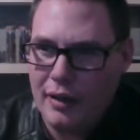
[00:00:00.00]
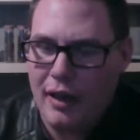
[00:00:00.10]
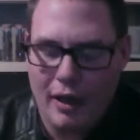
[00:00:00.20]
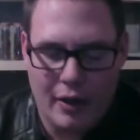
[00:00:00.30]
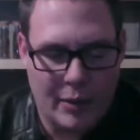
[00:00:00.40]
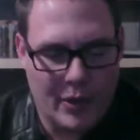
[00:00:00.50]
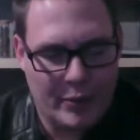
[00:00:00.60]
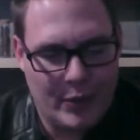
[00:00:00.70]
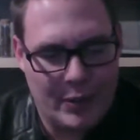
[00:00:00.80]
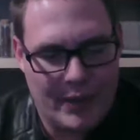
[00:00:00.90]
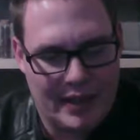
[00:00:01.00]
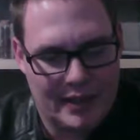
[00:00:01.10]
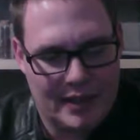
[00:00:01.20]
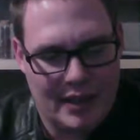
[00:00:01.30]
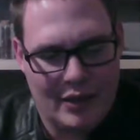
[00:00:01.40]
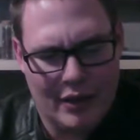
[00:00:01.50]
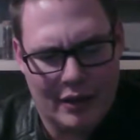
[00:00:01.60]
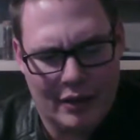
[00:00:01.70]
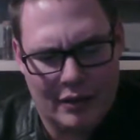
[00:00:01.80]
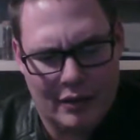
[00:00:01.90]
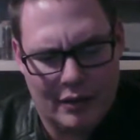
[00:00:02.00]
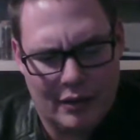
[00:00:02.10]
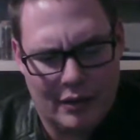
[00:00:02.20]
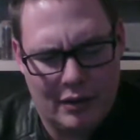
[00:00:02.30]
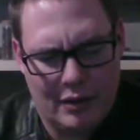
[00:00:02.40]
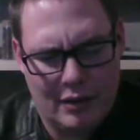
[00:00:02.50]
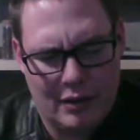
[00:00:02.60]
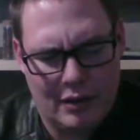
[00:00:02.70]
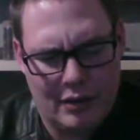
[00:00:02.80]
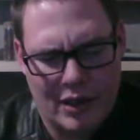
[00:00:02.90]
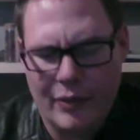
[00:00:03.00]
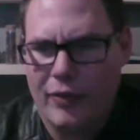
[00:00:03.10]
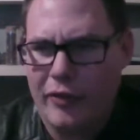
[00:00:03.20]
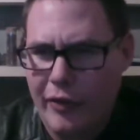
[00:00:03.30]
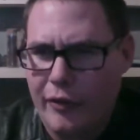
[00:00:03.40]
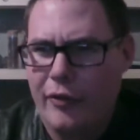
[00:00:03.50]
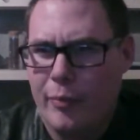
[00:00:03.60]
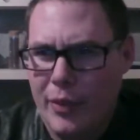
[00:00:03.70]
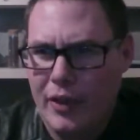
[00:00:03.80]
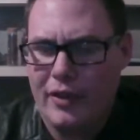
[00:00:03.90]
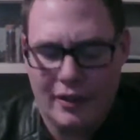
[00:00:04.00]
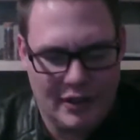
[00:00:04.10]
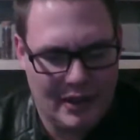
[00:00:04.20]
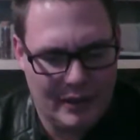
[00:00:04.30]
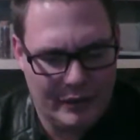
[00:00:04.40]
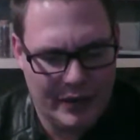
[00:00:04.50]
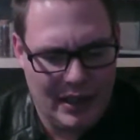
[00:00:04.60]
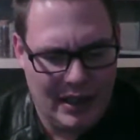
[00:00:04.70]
That probably means that you're looking for familial love.